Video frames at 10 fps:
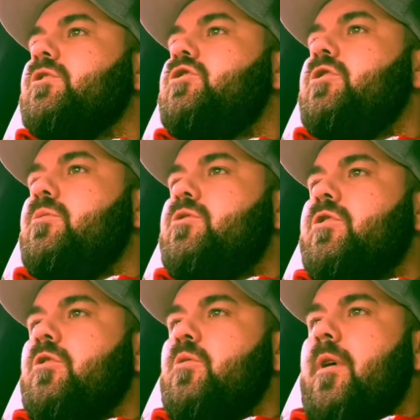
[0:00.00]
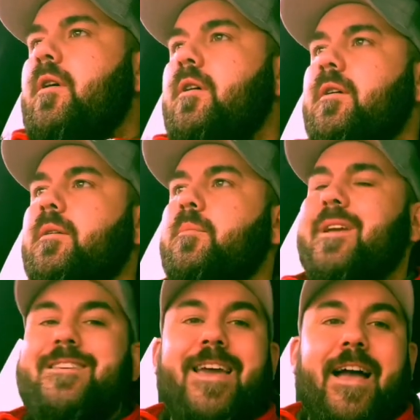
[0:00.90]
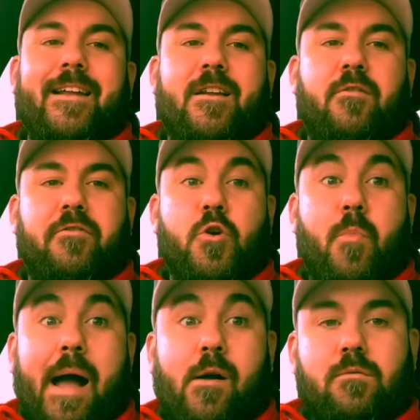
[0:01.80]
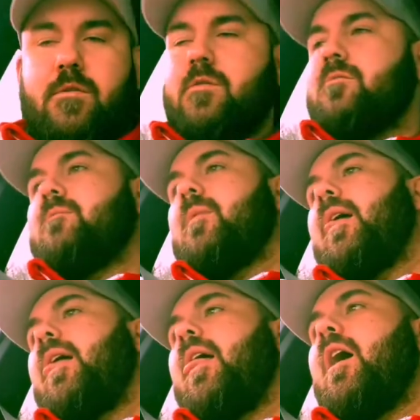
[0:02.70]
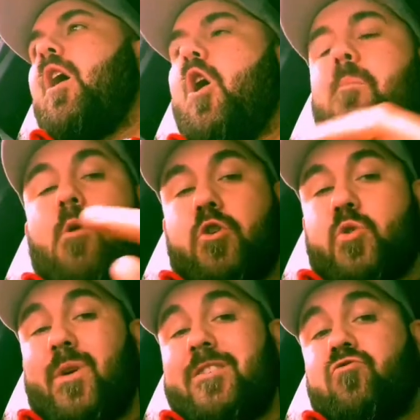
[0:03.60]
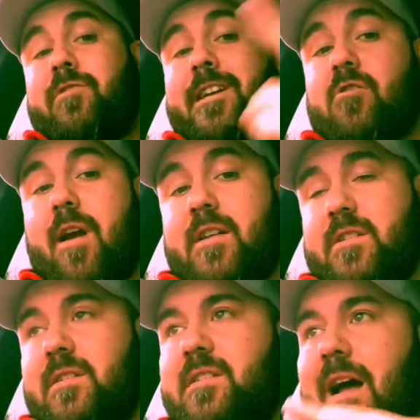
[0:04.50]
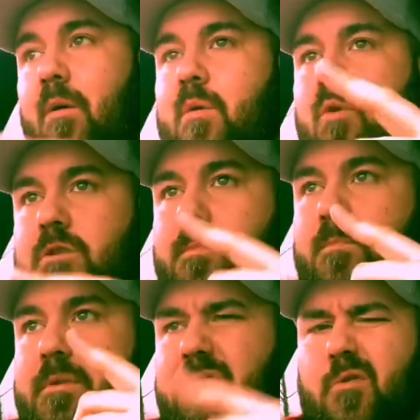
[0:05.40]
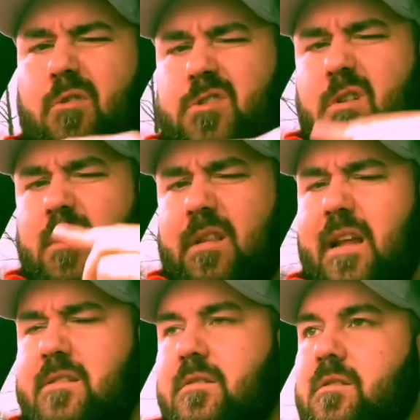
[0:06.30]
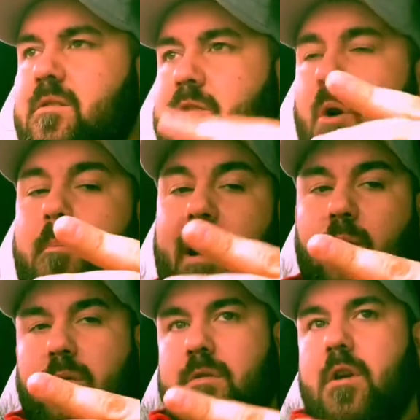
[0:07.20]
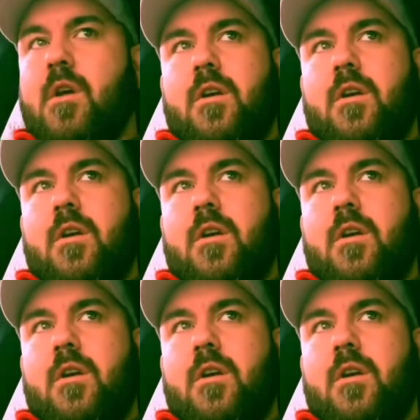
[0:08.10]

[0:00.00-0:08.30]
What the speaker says: Due to me gaining a few pounds, my swings regressed to how it was before I started the lessons. So it's gone backwards.